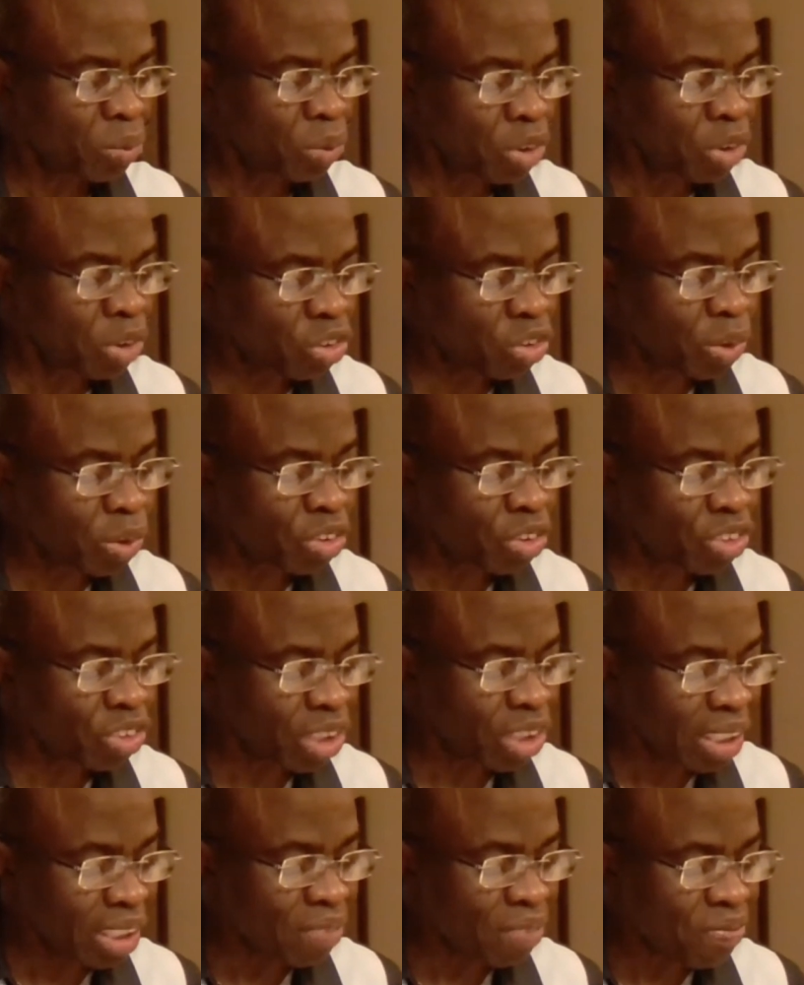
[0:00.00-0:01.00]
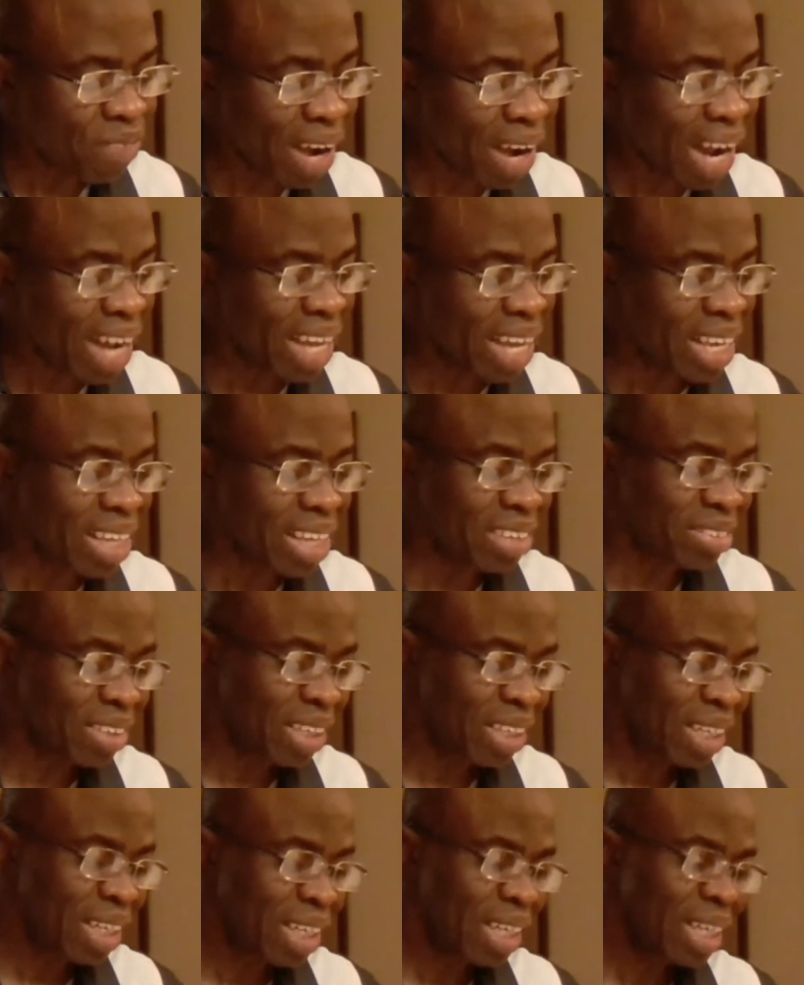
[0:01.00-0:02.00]
which, which
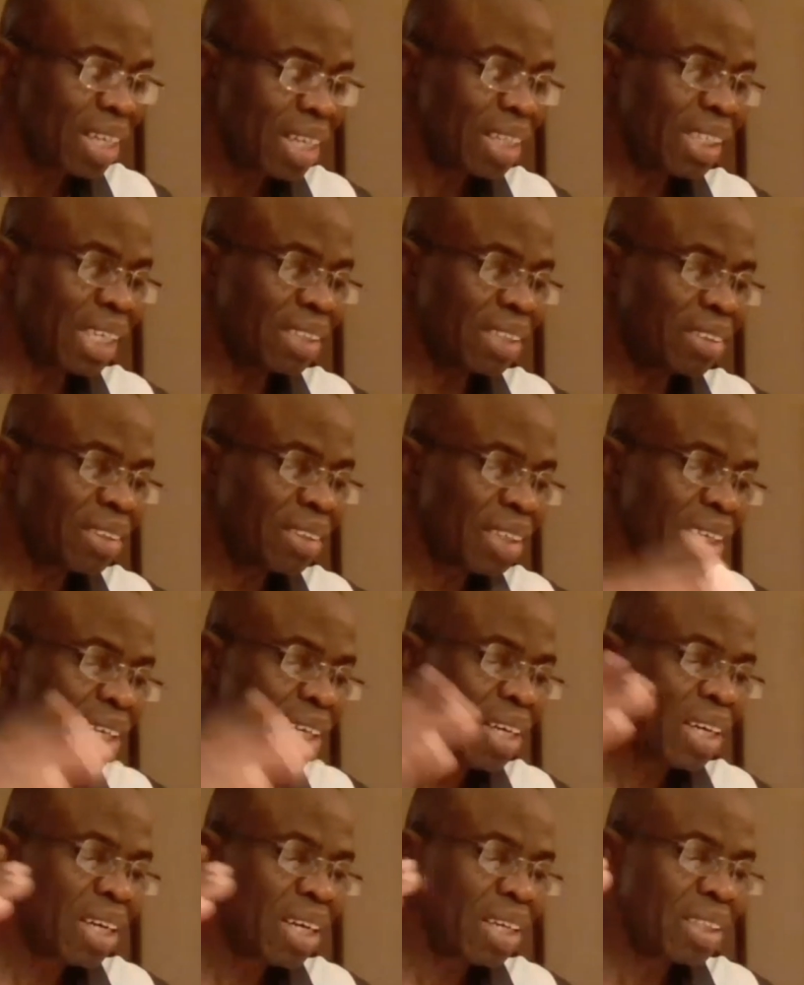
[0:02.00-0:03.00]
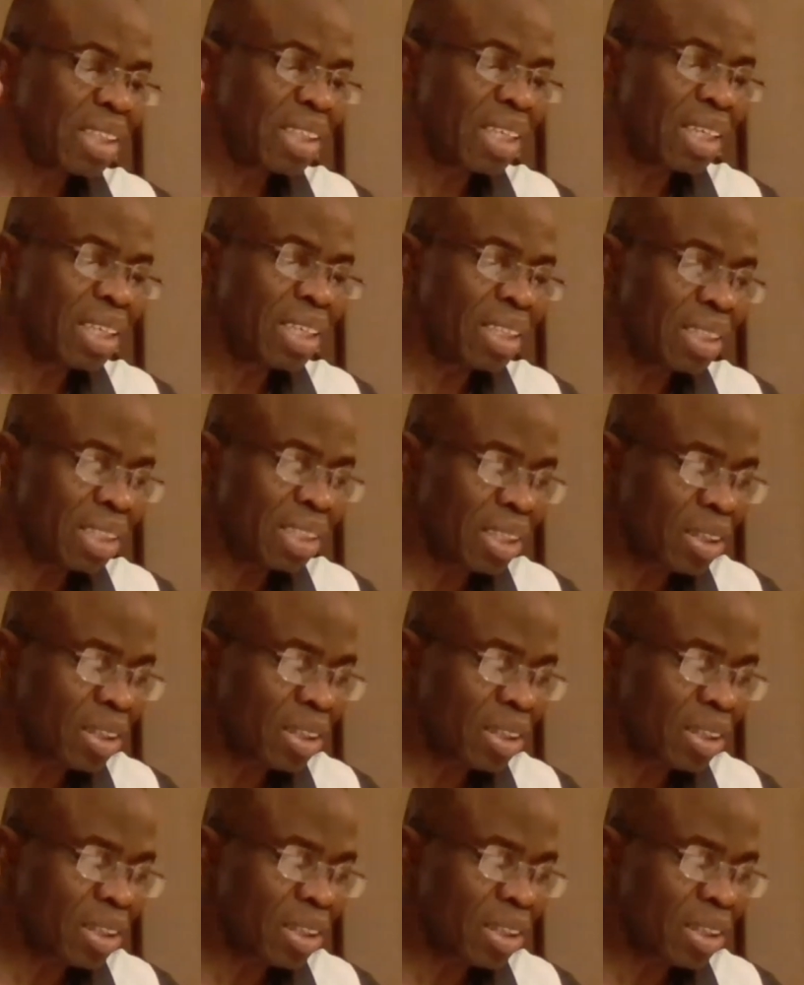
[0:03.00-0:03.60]
signifies that, they,